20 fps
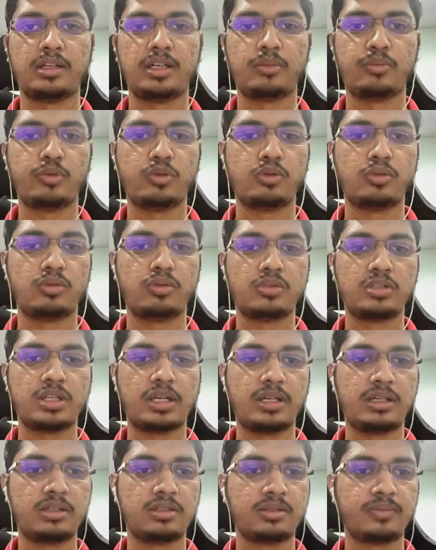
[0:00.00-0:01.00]
Let me go to
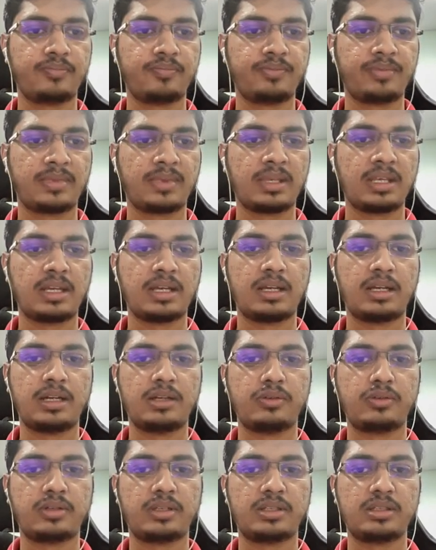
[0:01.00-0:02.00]
charts,
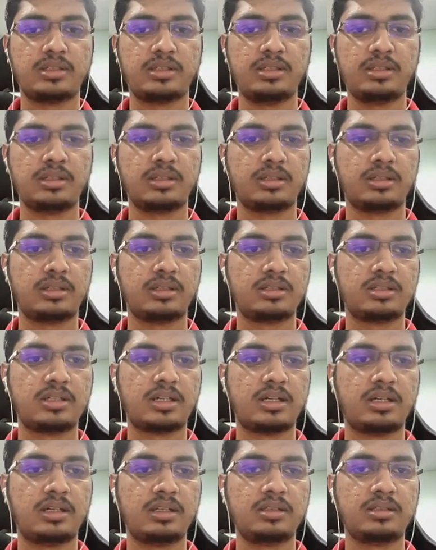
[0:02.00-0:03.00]
and you can see a
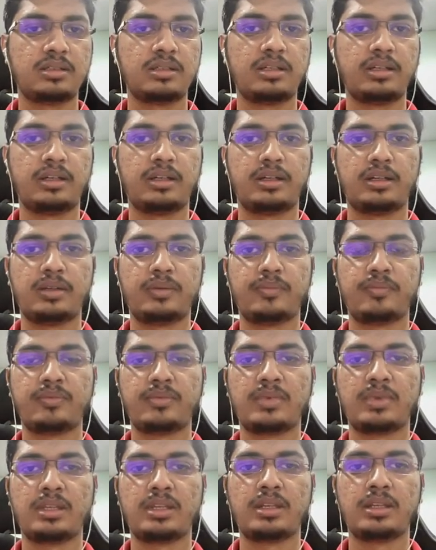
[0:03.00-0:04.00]
chart is created.
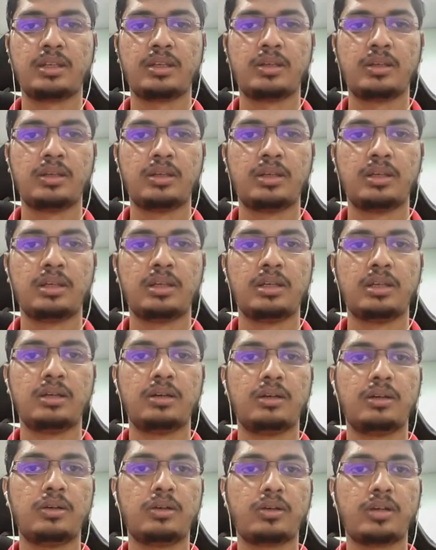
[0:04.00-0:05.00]

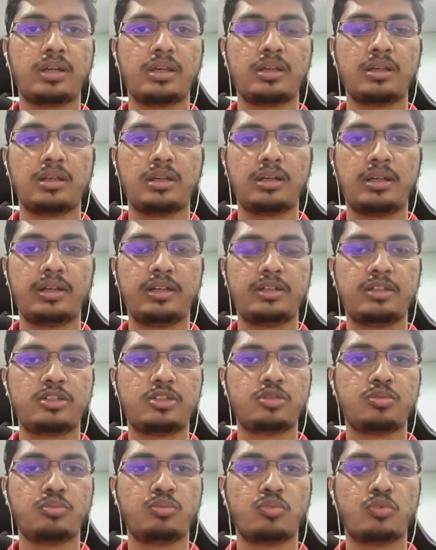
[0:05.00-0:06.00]
Okay,
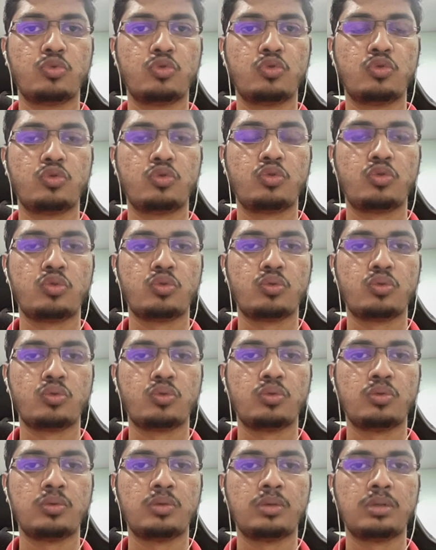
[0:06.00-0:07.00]
let's move
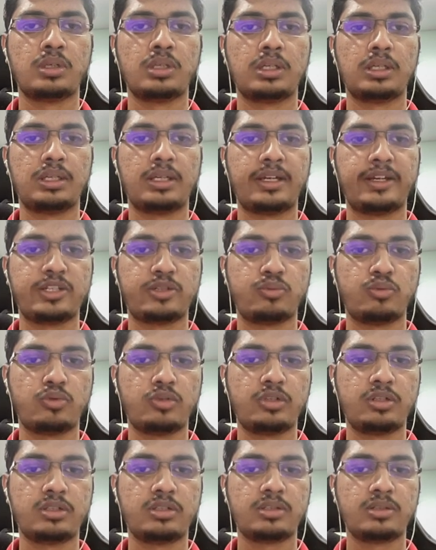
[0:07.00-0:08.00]
to
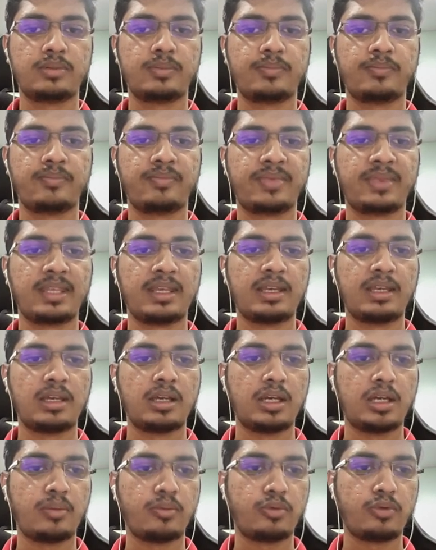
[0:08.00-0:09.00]
dashboards.
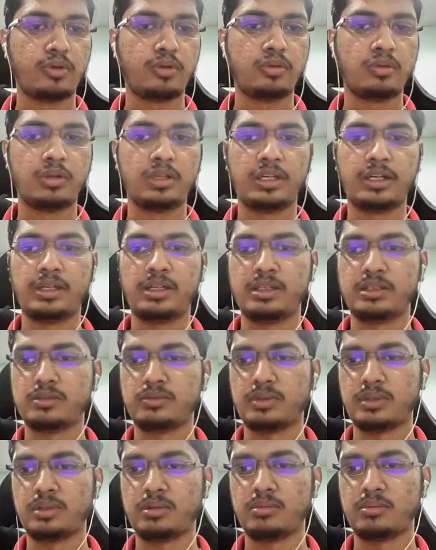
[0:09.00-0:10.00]
I'm going to delete this
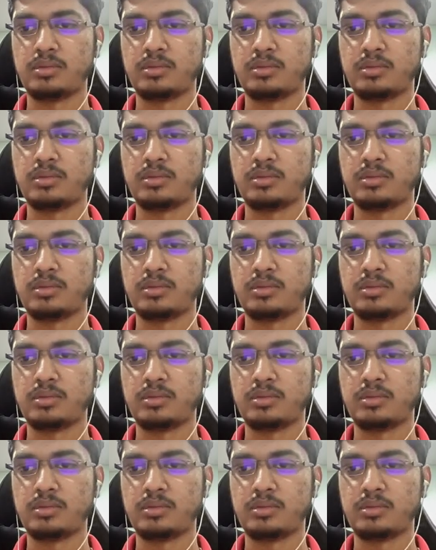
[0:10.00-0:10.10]
one.